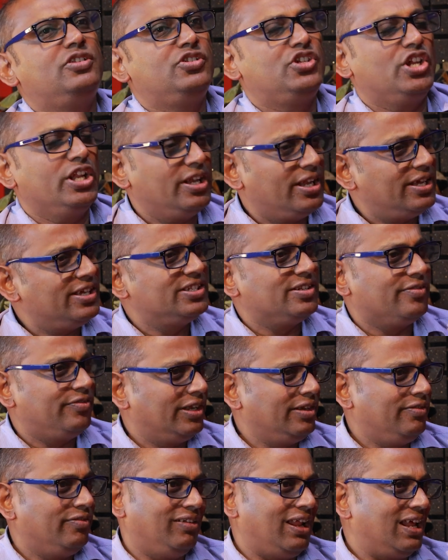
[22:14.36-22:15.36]
Chennai is a
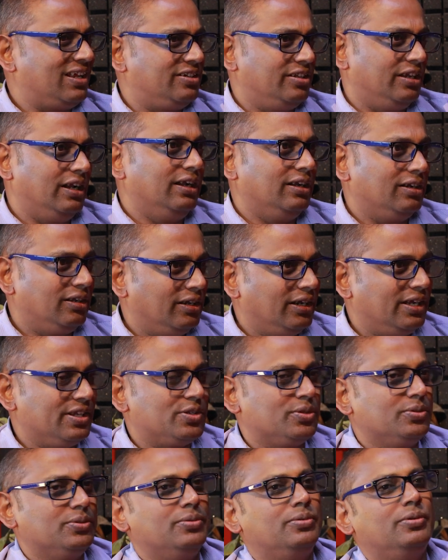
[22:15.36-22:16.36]
very flat terrain, right?
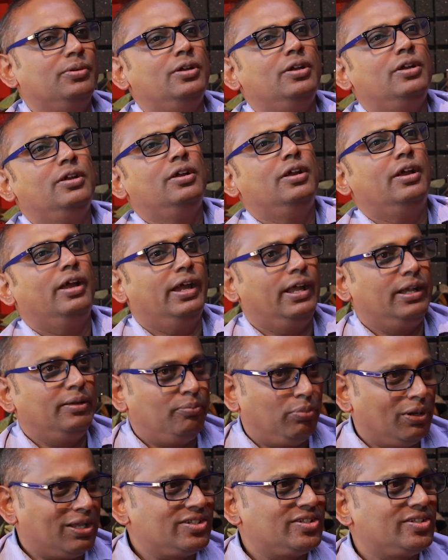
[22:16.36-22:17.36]
So, and
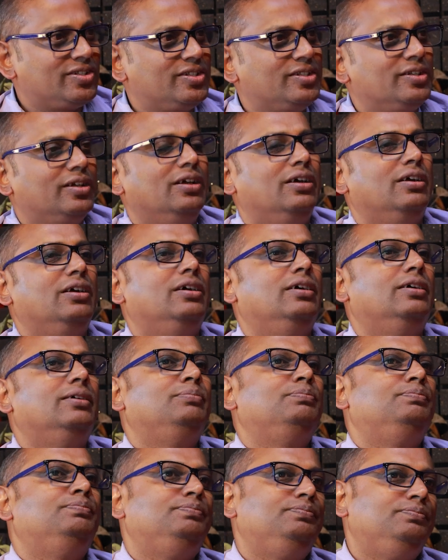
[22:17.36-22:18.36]
plus,
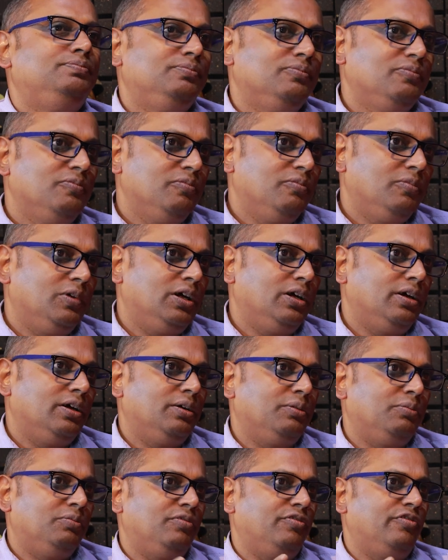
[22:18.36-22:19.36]

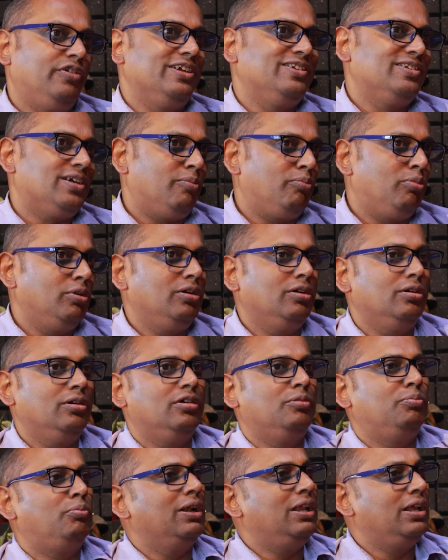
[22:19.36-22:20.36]
for example,
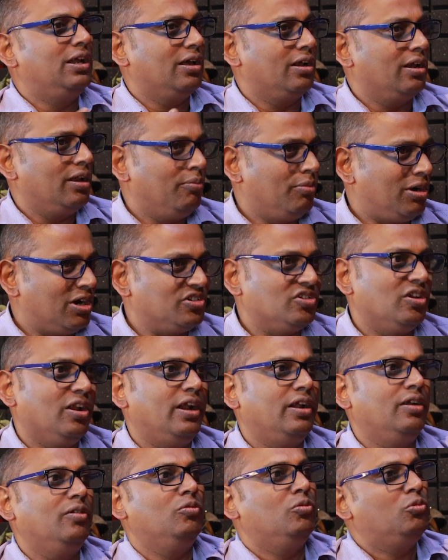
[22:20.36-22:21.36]
Pallikarnai
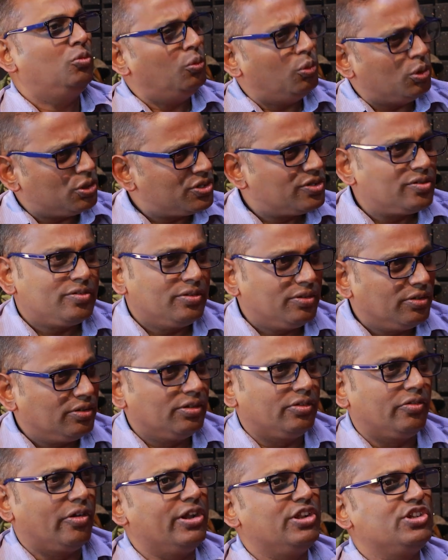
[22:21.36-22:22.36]
marshland was
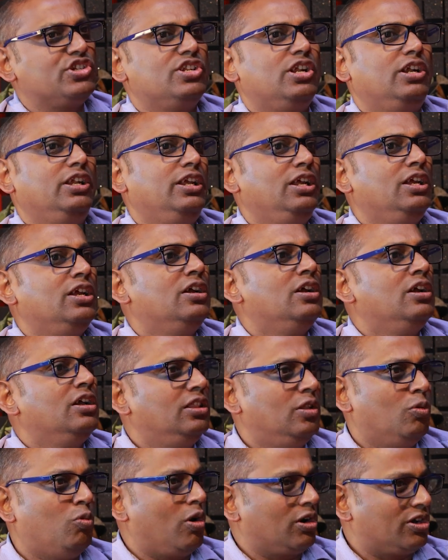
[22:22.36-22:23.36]
traditionally
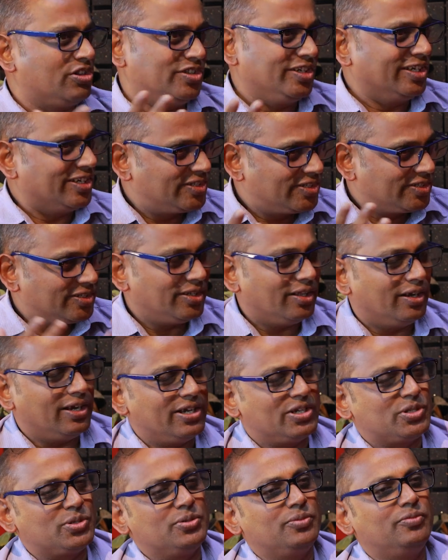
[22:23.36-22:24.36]
the water sinks,
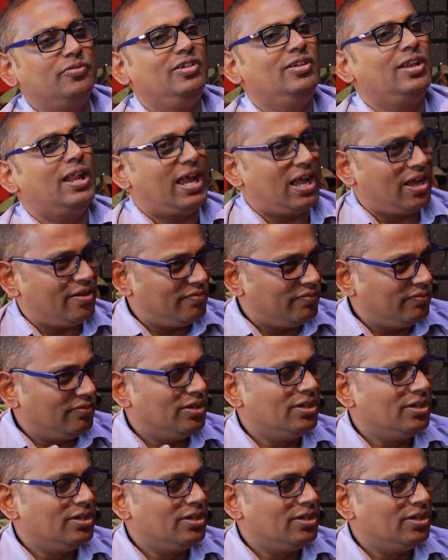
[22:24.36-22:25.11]
right? So, we'll have